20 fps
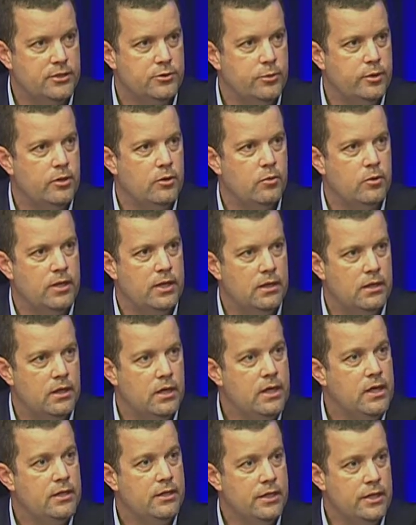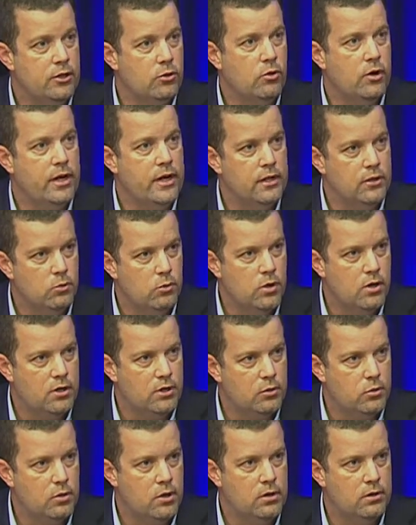so we don't want to degrade the water
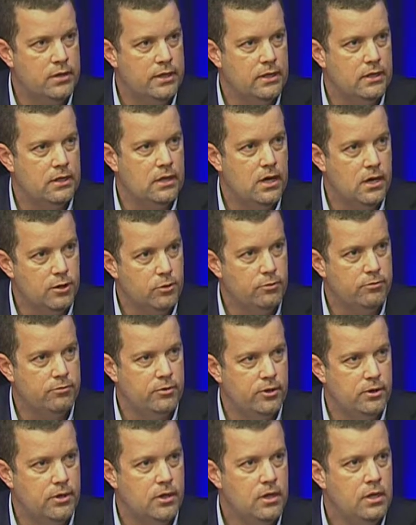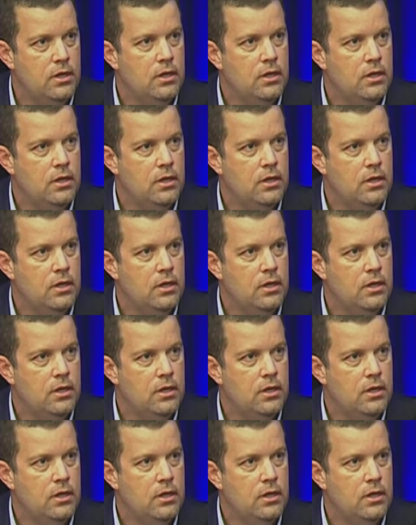quality in the aquifer